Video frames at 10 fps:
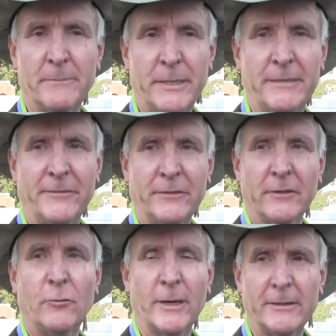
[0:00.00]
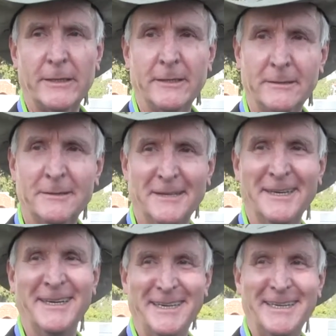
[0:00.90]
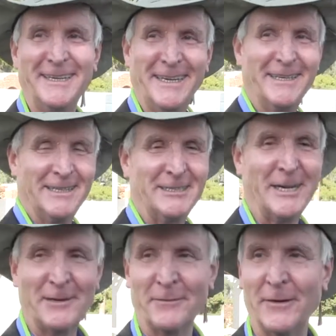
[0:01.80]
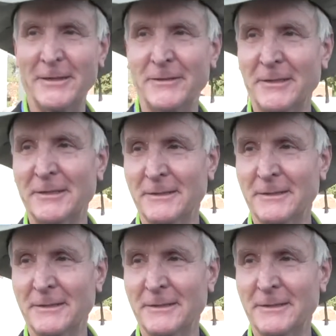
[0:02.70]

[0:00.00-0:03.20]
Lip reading: peace quickly, and they sacrificed.